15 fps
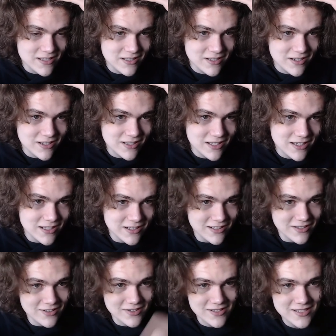Look at that.
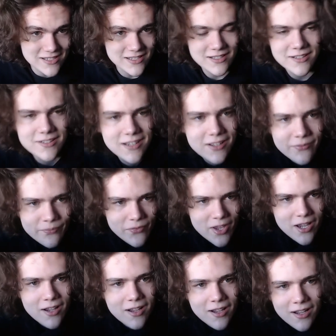You can see it. Okay.
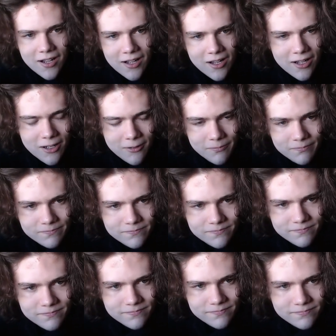
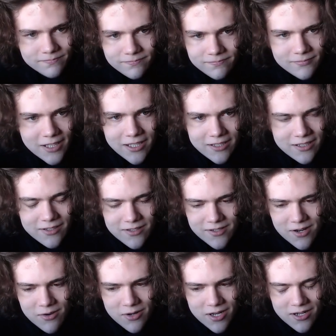Yeah, nothing's
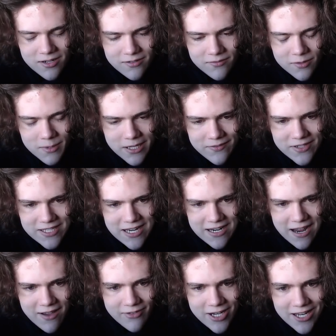going on. For breakfast, I
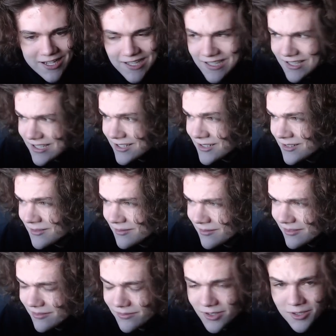haven't had anything.
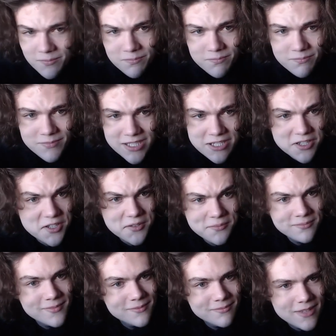For dinner,
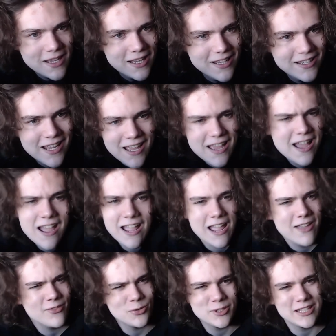I
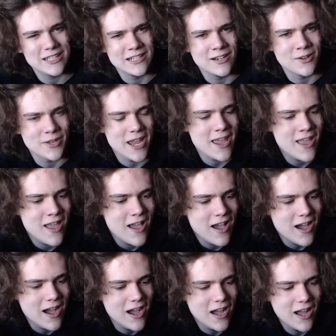haven't really eaten all day.
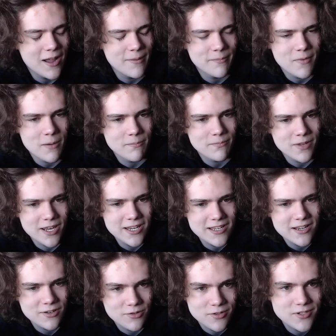I'm gonna
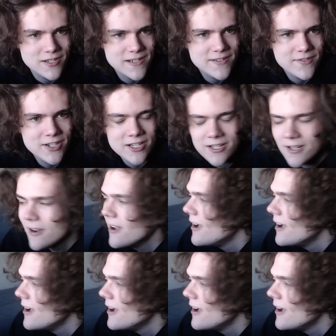get grilled cheese for dinner.